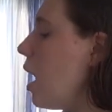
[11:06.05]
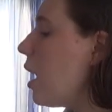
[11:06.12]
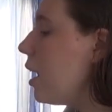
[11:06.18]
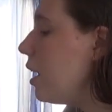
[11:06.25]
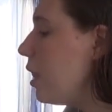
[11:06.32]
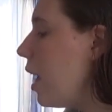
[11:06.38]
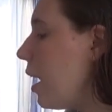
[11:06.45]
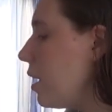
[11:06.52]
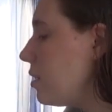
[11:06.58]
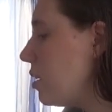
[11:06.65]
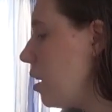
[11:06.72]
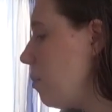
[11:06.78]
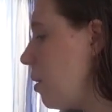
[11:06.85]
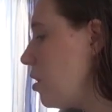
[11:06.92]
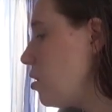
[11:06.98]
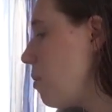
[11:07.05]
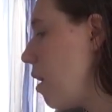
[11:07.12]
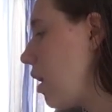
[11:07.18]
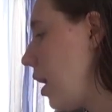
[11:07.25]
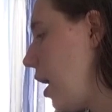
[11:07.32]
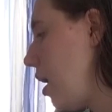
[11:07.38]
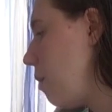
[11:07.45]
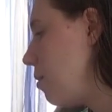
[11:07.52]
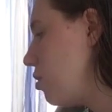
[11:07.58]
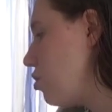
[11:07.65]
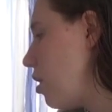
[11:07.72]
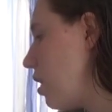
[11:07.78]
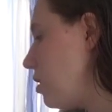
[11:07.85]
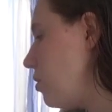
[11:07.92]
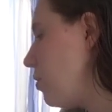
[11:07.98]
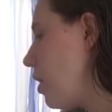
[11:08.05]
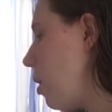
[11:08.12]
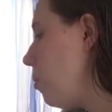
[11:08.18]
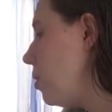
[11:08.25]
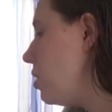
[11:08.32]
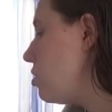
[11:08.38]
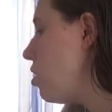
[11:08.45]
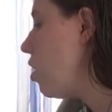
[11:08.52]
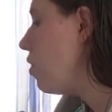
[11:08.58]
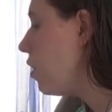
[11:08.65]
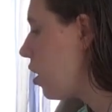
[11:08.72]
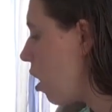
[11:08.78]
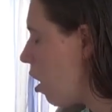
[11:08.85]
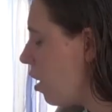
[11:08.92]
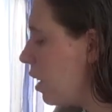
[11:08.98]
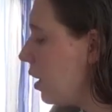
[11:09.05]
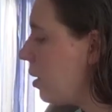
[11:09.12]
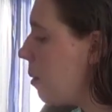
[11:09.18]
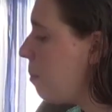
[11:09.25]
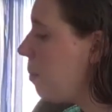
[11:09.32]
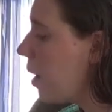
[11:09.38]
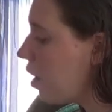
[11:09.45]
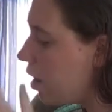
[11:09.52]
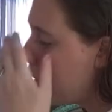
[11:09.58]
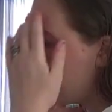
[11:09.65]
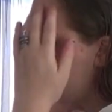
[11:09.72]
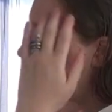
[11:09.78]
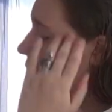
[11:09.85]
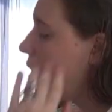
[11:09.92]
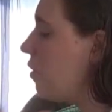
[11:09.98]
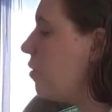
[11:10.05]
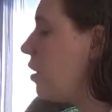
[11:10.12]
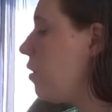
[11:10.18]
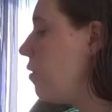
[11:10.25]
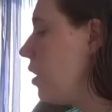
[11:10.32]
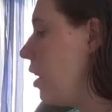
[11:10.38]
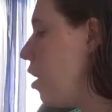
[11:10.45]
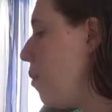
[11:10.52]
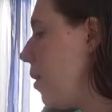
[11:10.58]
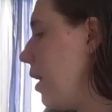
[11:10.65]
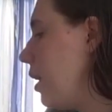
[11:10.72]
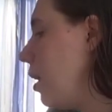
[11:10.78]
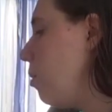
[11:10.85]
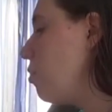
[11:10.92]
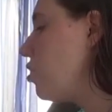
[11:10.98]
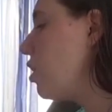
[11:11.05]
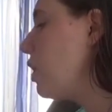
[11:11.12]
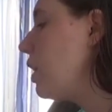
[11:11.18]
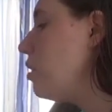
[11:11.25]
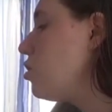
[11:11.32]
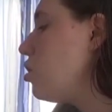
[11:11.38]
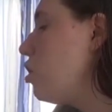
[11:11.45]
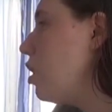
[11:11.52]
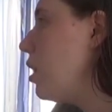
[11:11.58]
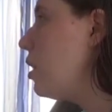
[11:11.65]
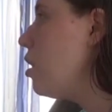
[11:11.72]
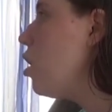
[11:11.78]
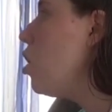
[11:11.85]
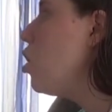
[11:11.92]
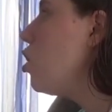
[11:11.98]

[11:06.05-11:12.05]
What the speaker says: Eli has nightmares about Cam and tries to forget what he saw in the garden, burying himself into video making, which I think it's good